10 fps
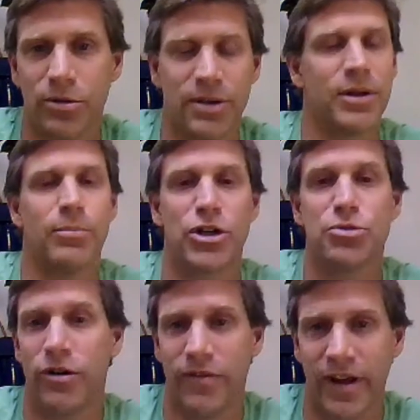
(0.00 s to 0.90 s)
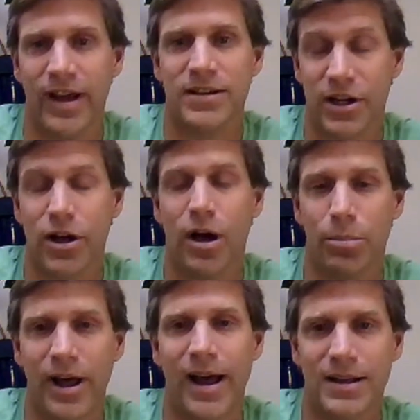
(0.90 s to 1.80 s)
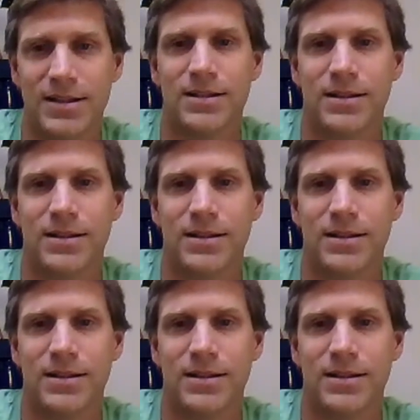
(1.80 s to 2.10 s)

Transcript: something much more advanced and complex.